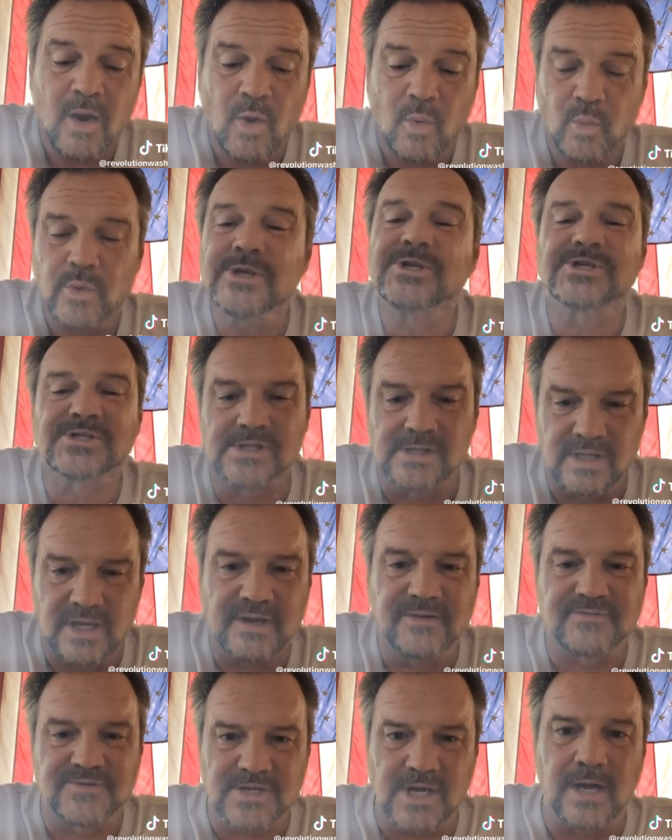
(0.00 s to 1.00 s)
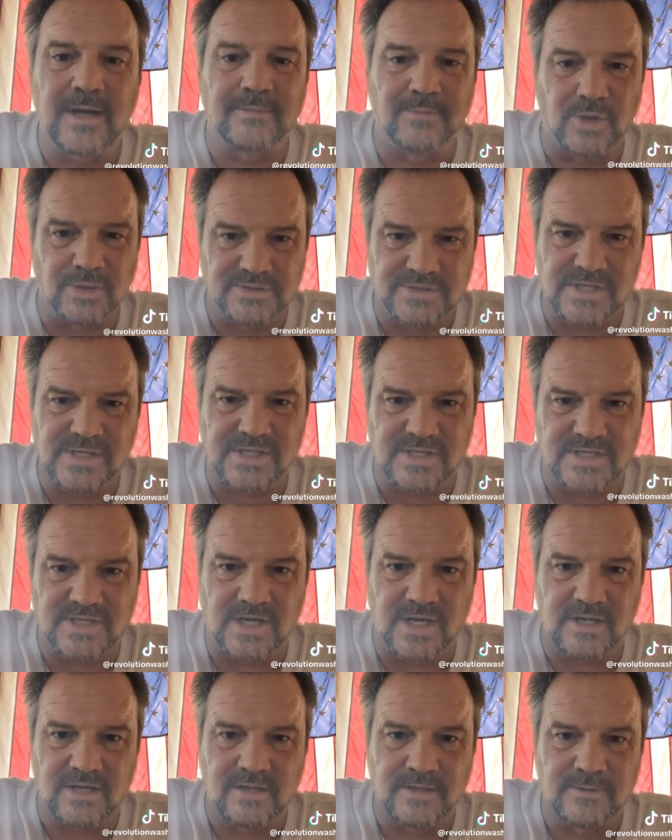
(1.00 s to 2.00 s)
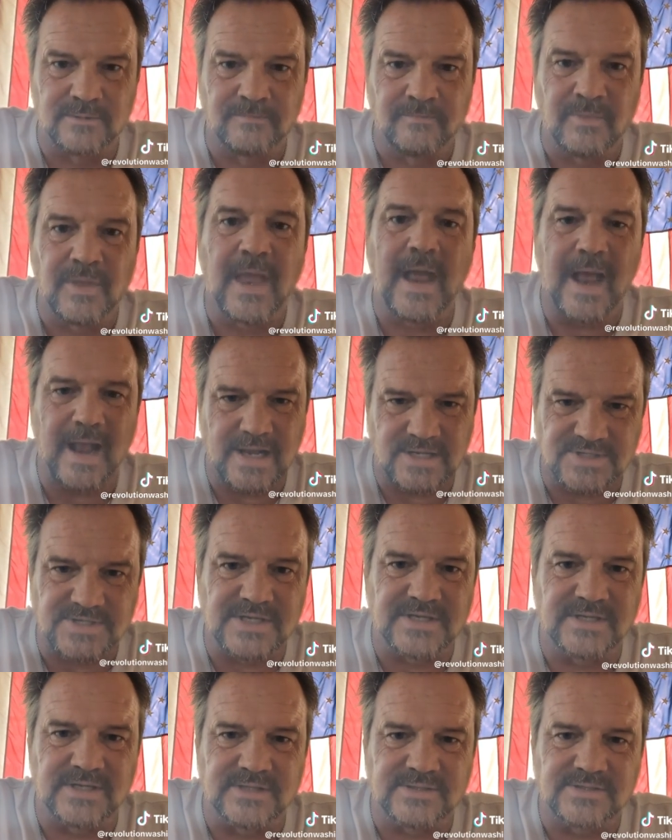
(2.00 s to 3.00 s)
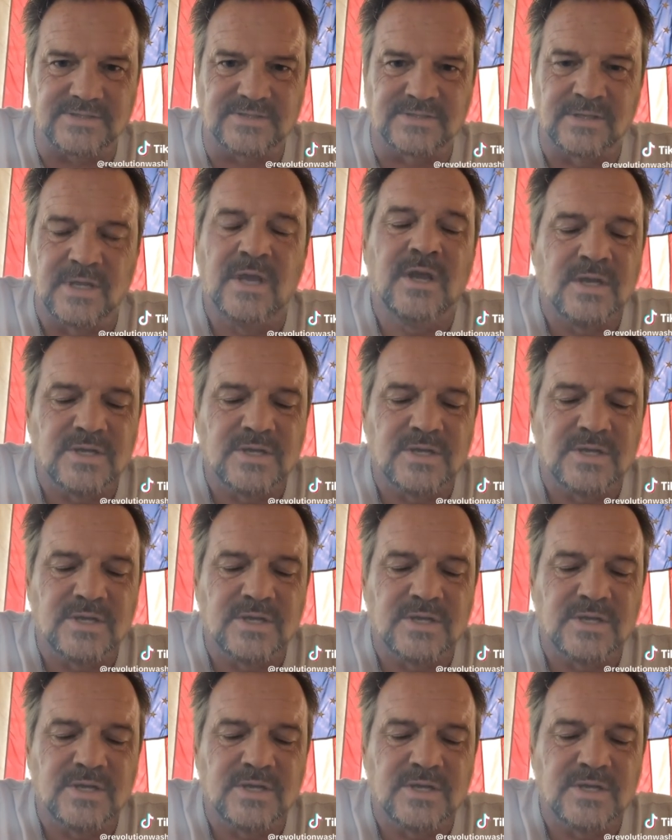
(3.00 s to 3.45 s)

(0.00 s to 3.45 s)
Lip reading: we still have time on TikTok as it is.